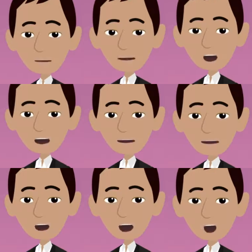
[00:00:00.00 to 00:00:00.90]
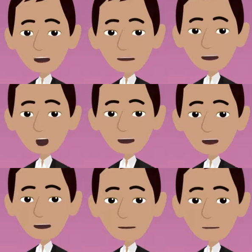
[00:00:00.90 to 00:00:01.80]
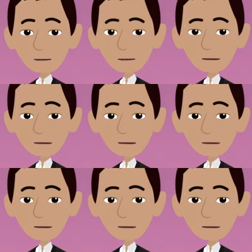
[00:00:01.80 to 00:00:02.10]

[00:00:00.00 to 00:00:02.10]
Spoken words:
one way to go about it.